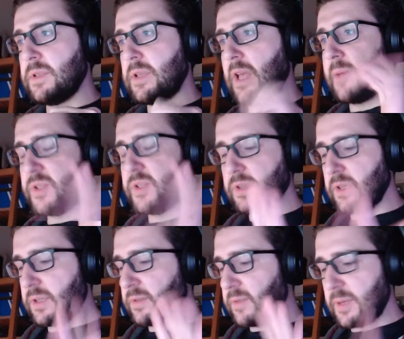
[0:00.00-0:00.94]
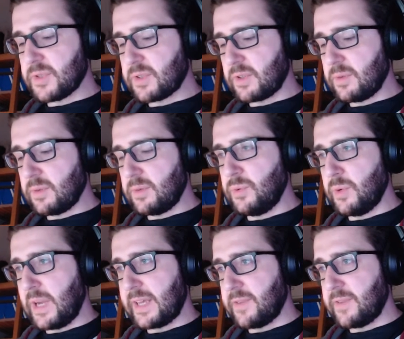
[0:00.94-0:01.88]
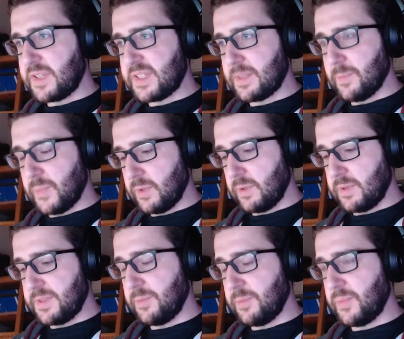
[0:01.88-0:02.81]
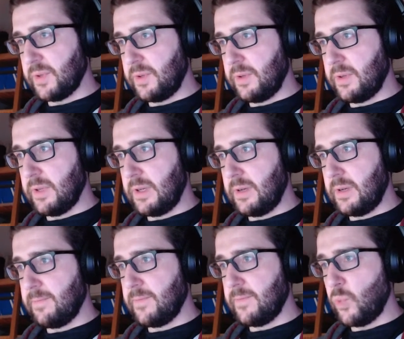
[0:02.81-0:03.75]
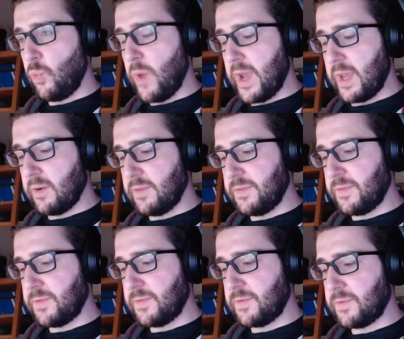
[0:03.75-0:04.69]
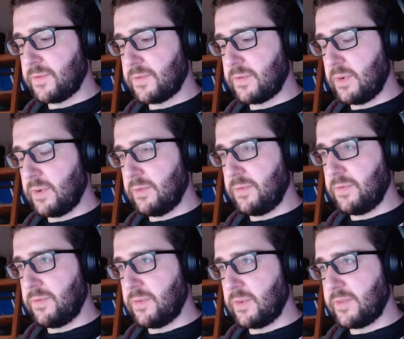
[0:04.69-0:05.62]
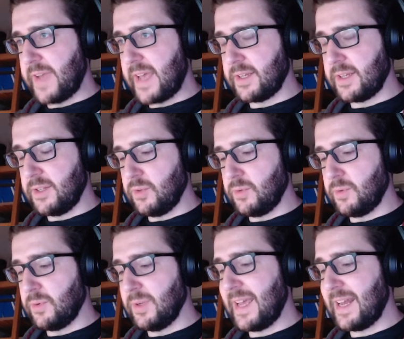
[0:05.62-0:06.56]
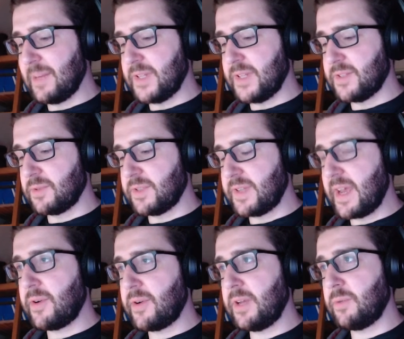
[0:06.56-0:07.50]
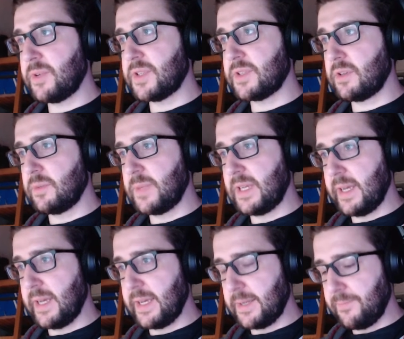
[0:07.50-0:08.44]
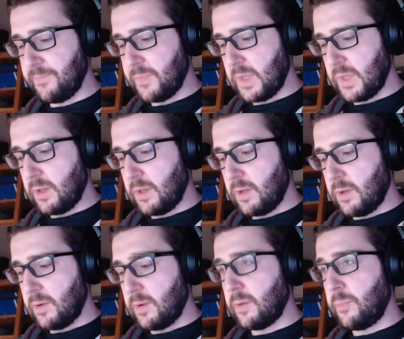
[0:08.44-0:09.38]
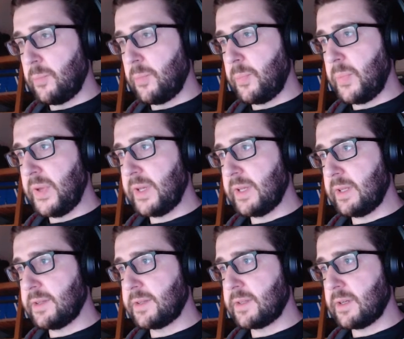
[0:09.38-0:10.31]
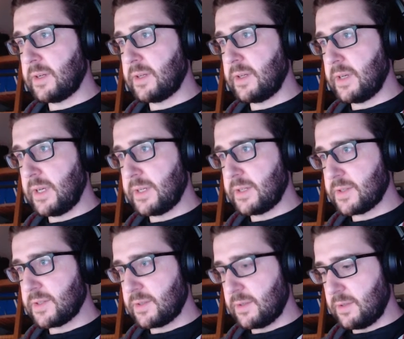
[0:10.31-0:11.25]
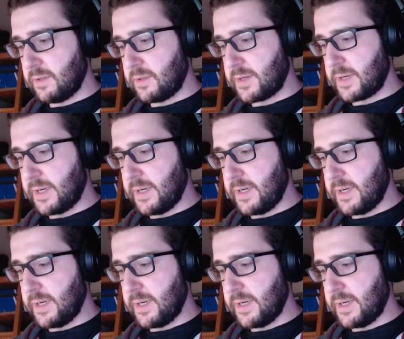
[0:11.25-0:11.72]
just gonna do like a very simple way of adding new elements to this array, which is gonna be like a pill underscore.